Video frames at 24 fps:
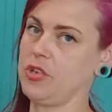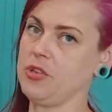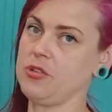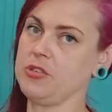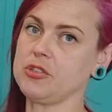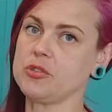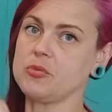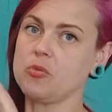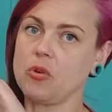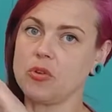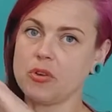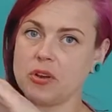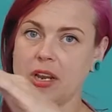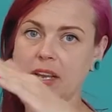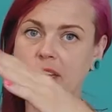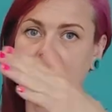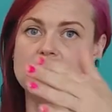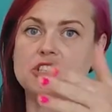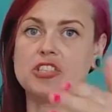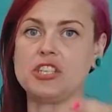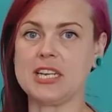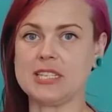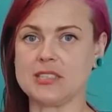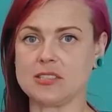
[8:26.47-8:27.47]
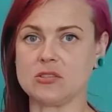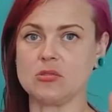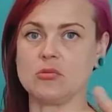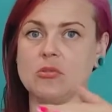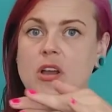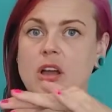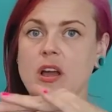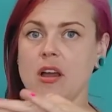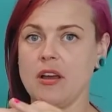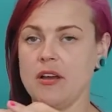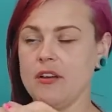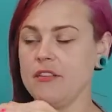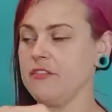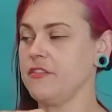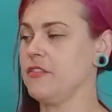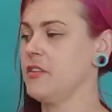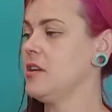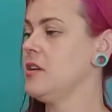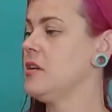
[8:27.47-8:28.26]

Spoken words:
You just want like a gentle curve.